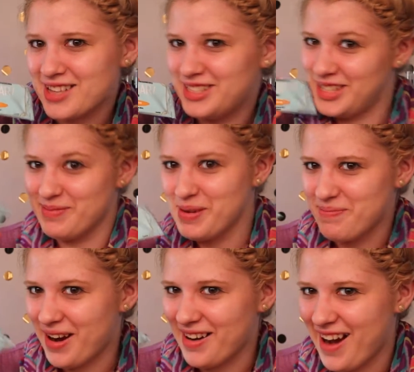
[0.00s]
A Jimmy
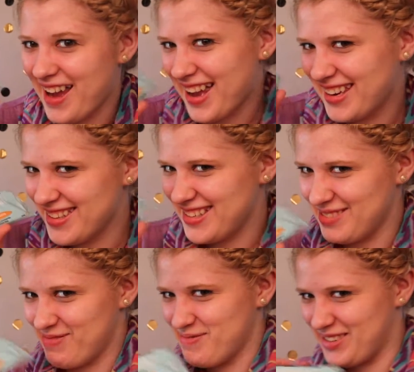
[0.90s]
bar. I got a
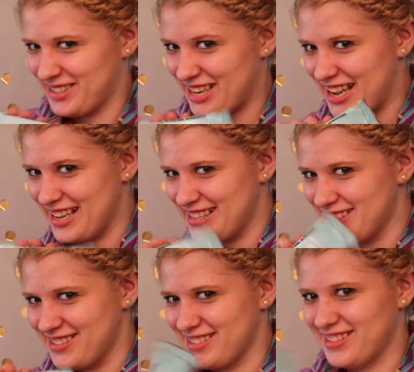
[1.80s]
Jimmy bar, guys.
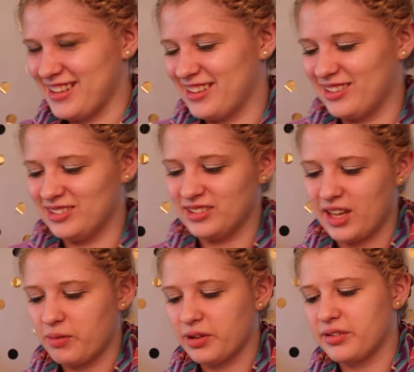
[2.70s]
You know,
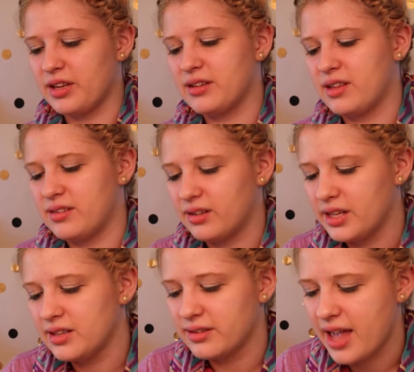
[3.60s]
like one of those things. It's a
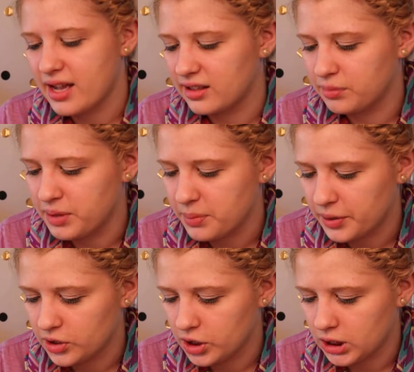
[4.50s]
clean snack. It's peanut
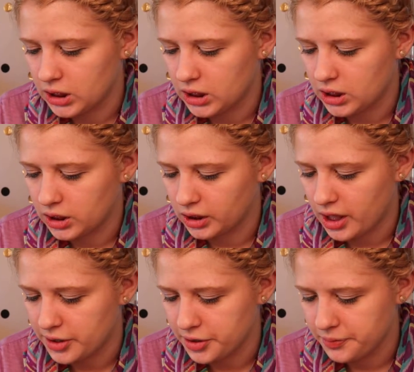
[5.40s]
butter
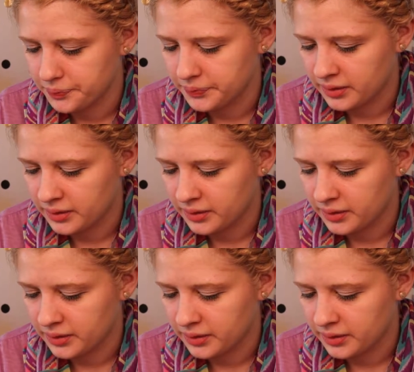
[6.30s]
clutter.